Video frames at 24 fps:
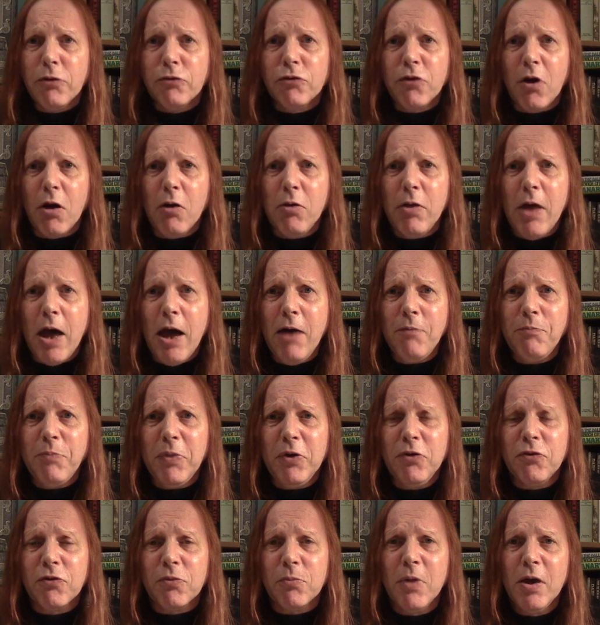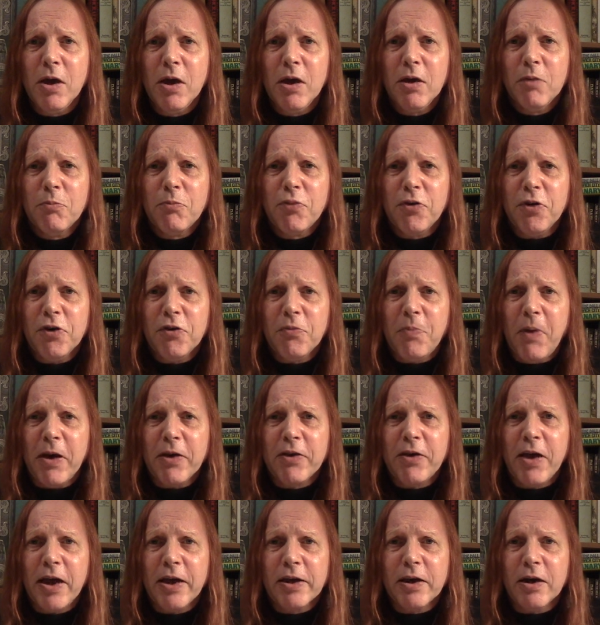So there have been some pretty
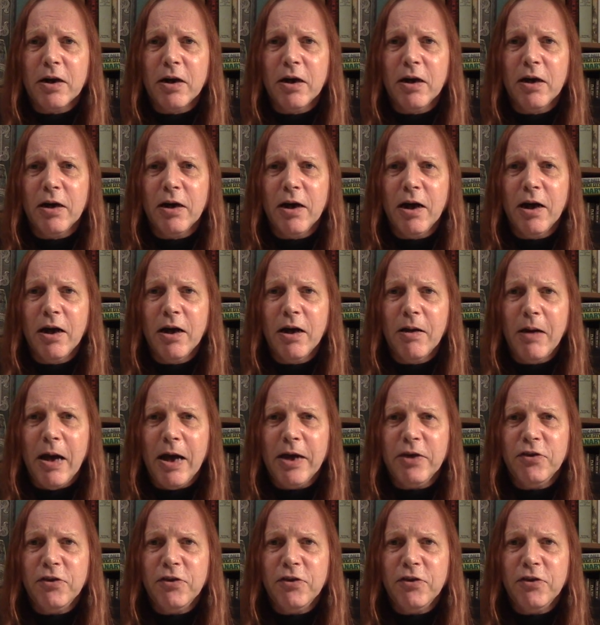spectacular uh,